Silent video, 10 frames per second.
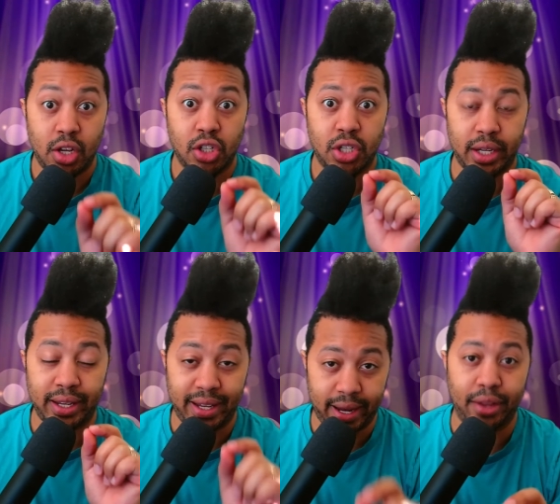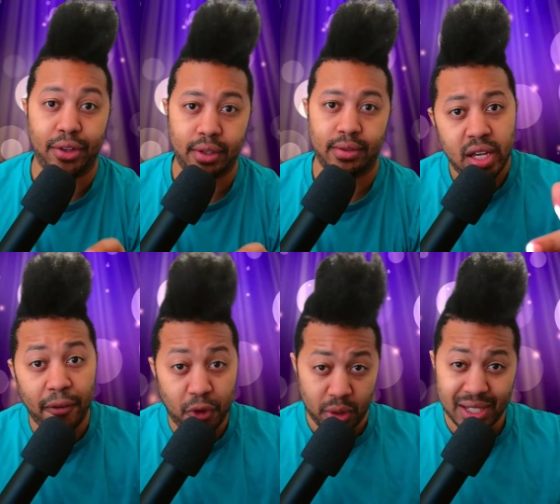together.
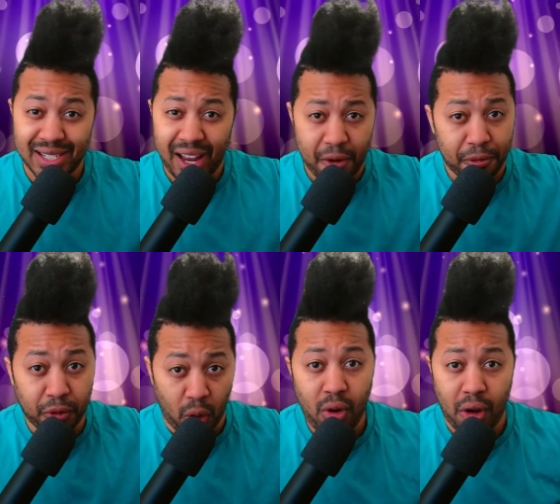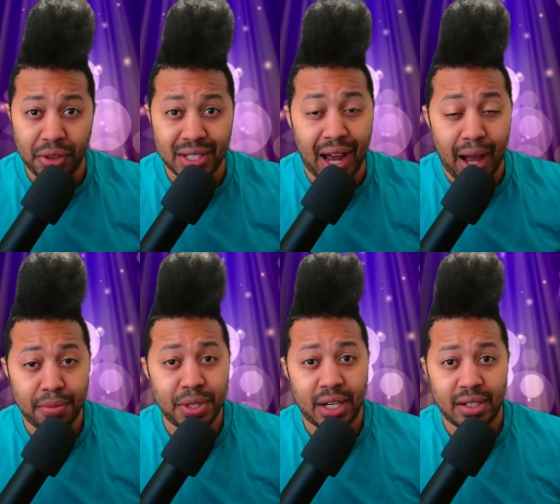If you can stay afloat on this object,